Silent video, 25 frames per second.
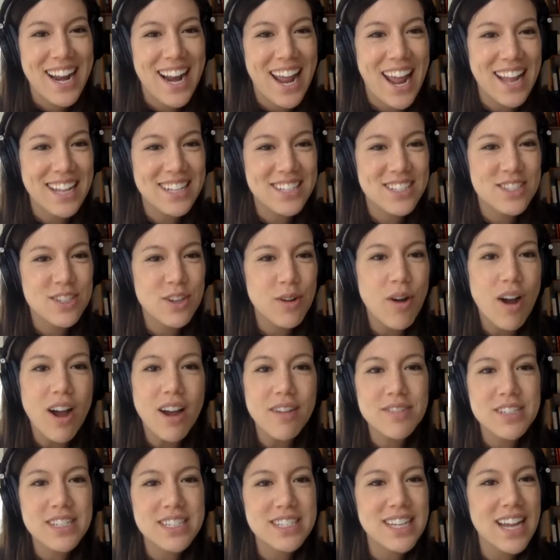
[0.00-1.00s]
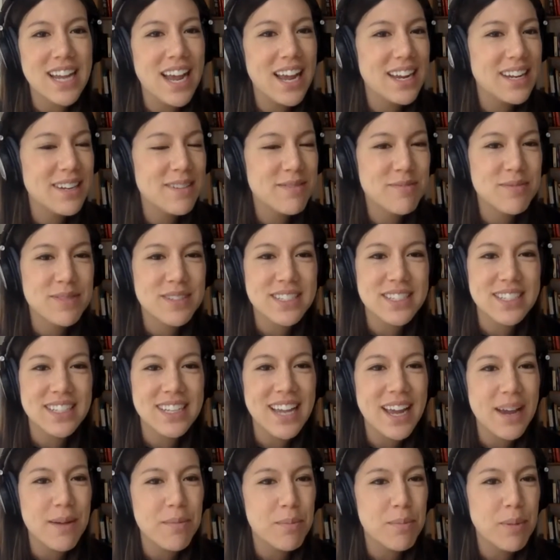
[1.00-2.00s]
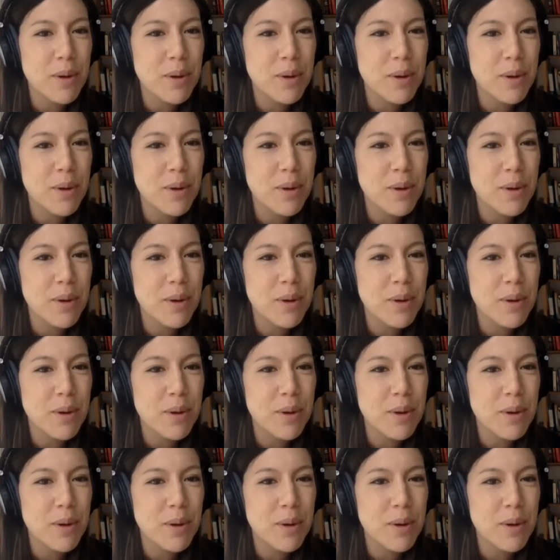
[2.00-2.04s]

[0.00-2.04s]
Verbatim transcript: And right. so oftentimes, yeah,